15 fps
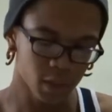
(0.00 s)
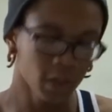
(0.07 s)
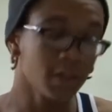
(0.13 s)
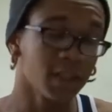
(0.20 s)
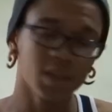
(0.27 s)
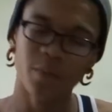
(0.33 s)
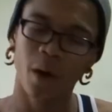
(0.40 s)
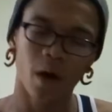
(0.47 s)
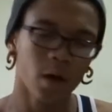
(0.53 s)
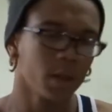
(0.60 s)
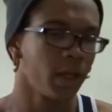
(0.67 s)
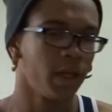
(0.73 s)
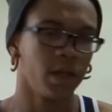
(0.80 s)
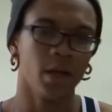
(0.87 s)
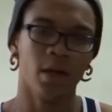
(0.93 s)
It's a small
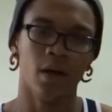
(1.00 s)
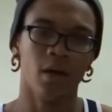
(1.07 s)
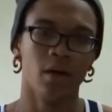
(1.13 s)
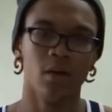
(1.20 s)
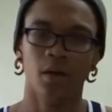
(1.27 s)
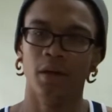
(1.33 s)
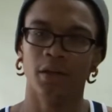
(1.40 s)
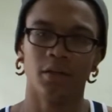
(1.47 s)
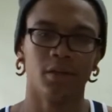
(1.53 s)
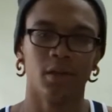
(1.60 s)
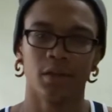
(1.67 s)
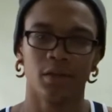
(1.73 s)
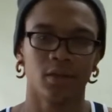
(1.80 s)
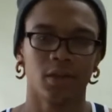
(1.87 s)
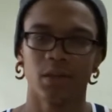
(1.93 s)
thing, It's
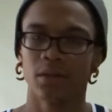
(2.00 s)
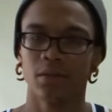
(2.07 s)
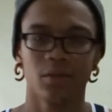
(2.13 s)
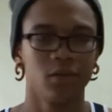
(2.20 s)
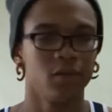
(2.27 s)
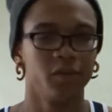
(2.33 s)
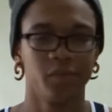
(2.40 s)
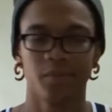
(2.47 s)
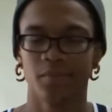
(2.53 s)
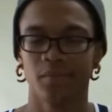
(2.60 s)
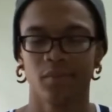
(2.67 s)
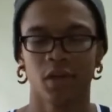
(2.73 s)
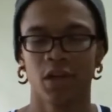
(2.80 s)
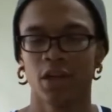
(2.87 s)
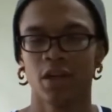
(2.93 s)
just
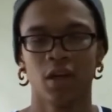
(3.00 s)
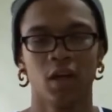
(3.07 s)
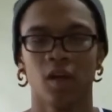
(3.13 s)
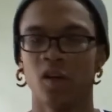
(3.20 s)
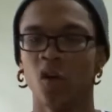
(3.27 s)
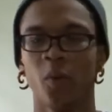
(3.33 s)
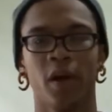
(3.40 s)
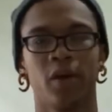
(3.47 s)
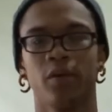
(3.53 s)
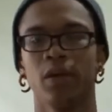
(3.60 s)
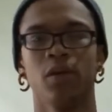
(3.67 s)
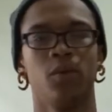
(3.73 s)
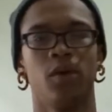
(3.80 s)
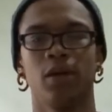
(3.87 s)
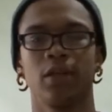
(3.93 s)
nobody
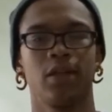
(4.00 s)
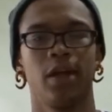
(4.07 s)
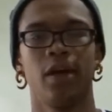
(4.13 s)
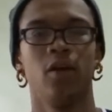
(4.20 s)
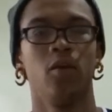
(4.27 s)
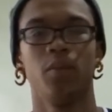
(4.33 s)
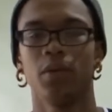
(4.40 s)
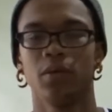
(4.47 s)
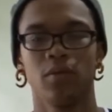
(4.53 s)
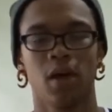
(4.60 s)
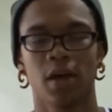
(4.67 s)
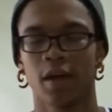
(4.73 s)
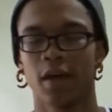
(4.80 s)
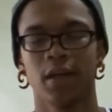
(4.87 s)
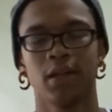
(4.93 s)
really wants to help,
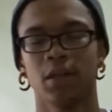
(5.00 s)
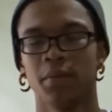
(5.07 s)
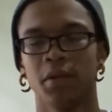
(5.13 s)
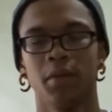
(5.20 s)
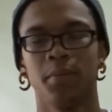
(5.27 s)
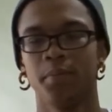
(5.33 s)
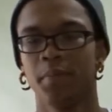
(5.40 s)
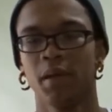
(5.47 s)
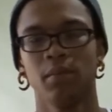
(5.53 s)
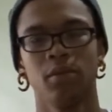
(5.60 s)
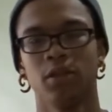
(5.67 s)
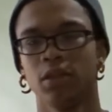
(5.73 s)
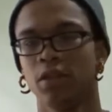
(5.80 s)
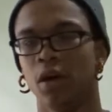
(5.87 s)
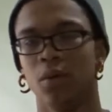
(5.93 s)
I guess. I mean,
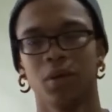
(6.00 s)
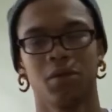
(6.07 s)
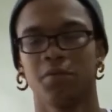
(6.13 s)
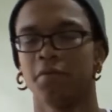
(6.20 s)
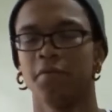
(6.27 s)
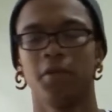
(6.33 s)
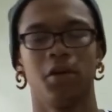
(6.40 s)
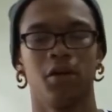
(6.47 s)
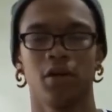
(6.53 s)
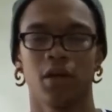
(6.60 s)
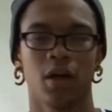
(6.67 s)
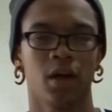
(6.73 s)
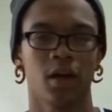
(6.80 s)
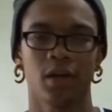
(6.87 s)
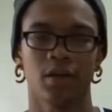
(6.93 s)
people just don't give a fuck,
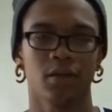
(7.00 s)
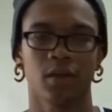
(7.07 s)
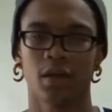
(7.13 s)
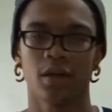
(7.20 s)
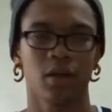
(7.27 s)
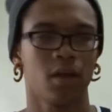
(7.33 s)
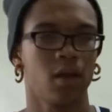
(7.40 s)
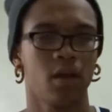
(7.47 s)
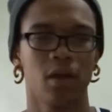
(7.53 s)
I guess. Like,